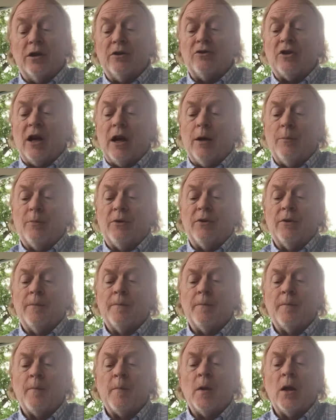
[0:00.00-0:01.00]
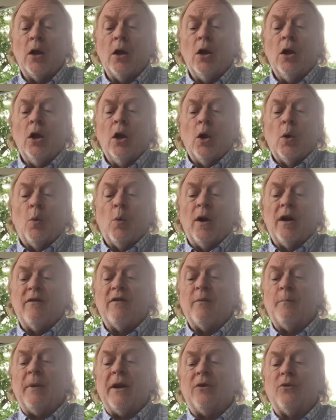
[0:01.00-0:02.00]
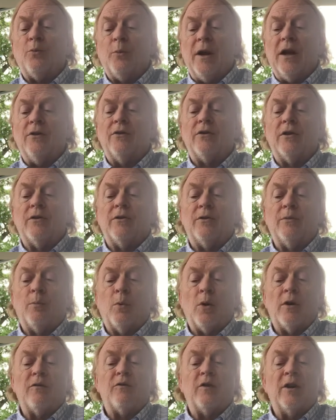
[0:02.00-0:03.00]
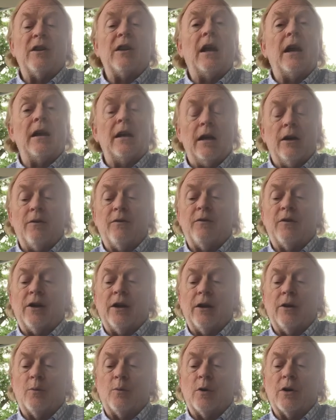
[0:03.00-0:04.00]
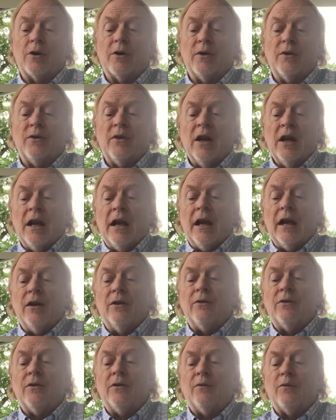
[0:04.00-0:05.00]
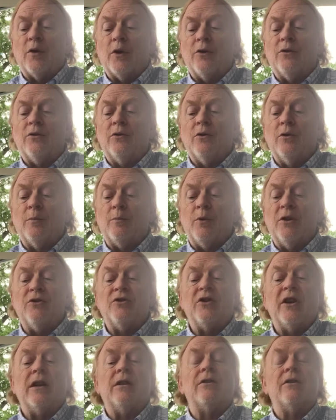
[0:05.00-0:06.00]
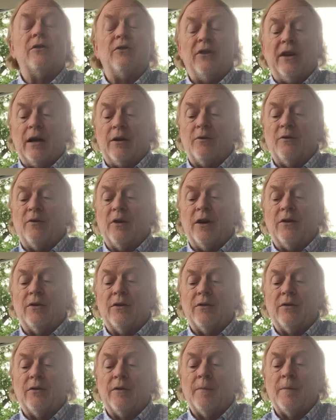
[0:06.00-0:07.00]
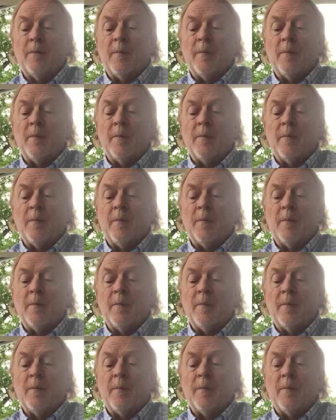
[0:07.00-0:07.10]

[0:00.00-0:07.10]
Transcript: jobs. One of the best ways to support frontline healthcare workers is first to appreciate their sacrifices.